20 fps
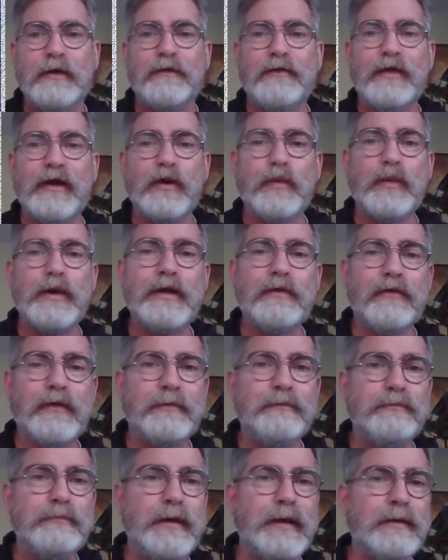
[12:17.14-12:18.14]
that we
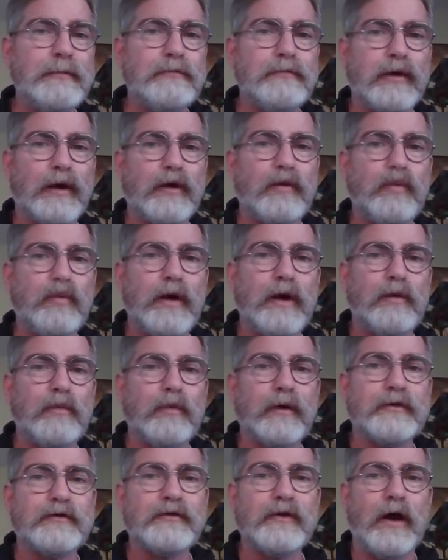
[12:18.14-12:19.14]
remember what
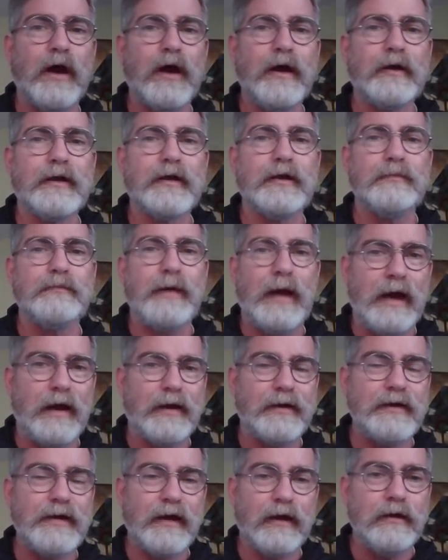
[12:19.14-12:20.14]
we're talking
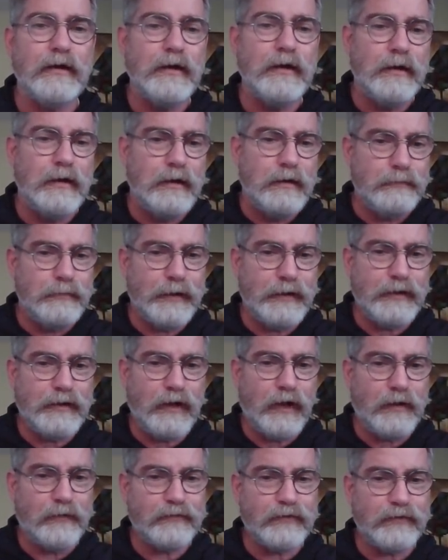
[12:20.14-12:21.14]
about here
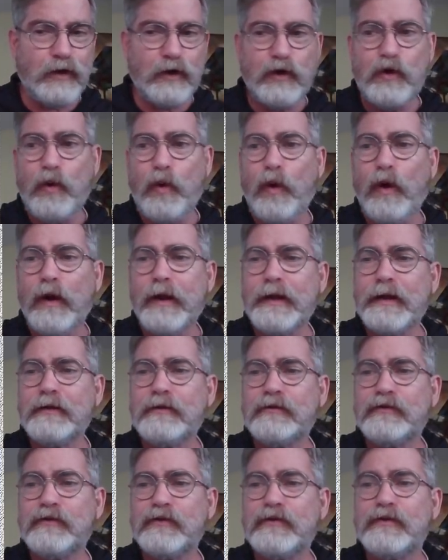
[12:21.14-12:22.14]
because
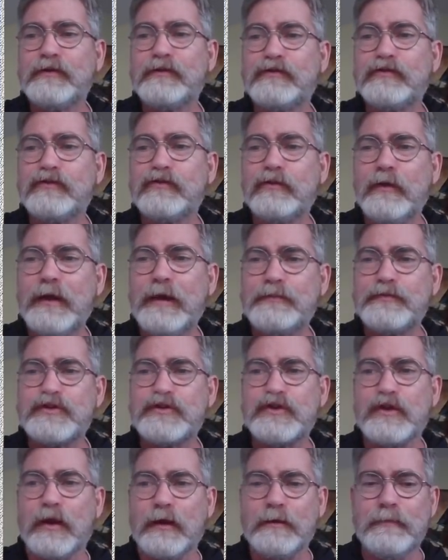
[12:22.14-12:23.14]
according to the
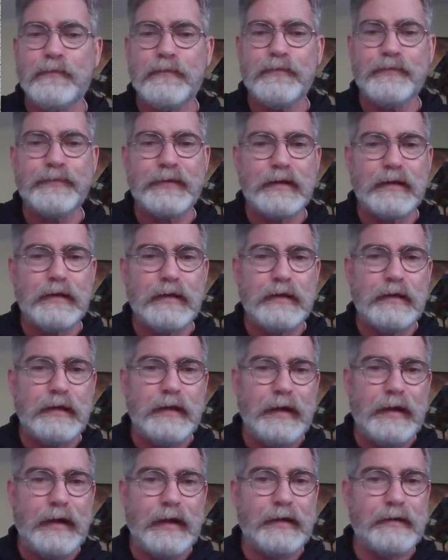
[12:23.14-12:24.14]
scripture,
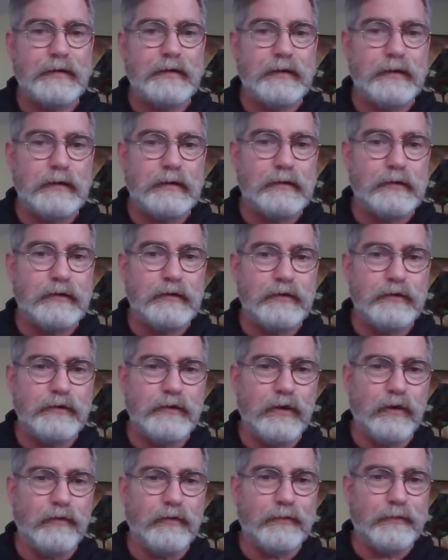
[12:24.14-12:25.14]
and you
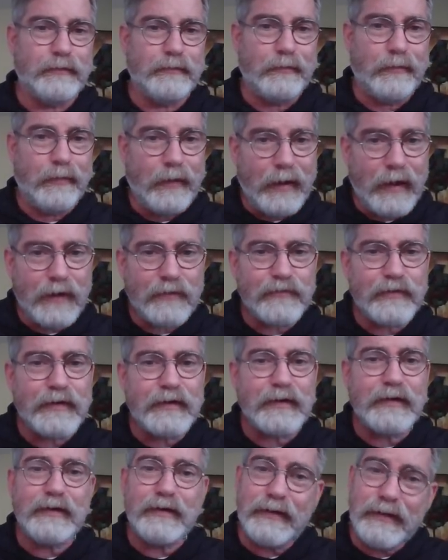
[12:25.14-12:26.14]
don't have
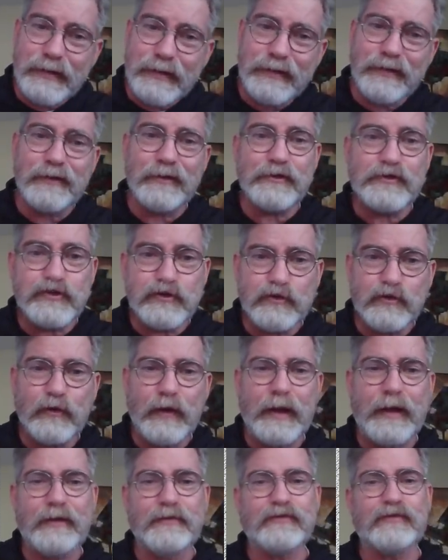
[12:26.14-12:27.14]
it in English
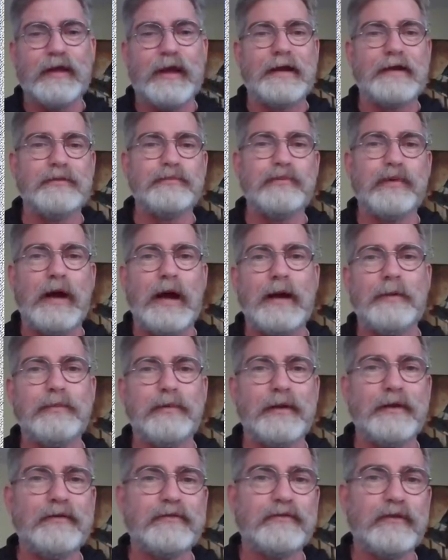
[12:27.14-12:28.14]
translated
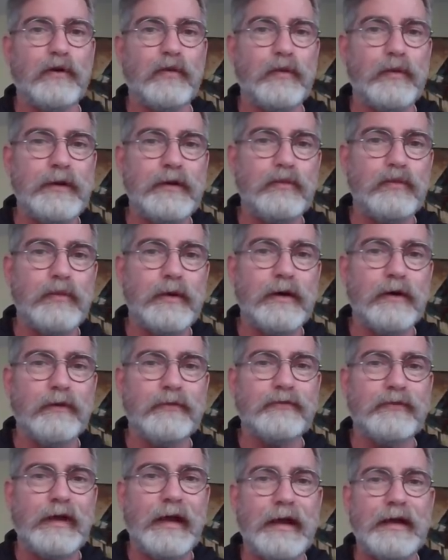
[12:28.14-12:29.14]
properly, so we will
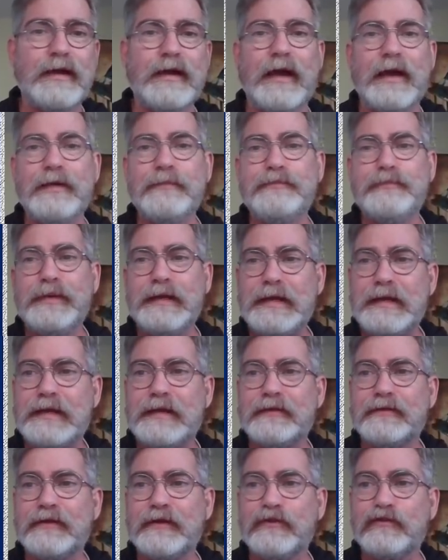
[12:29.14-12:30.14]
take a peek
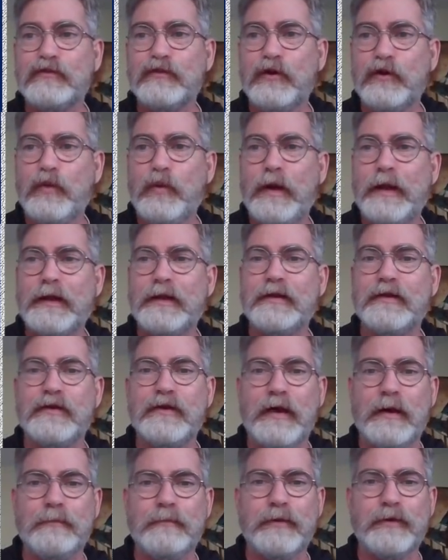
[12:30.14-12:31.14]
at this real quick in
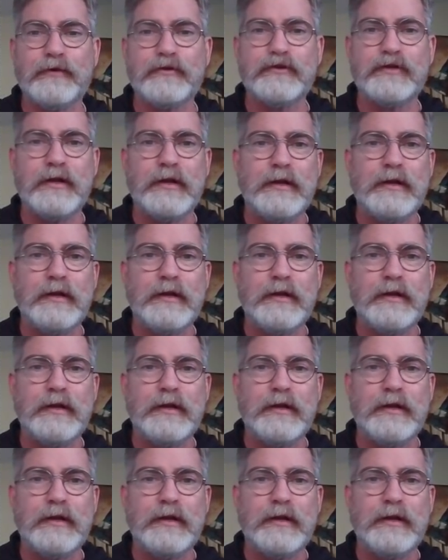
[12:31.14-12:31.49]
Numbers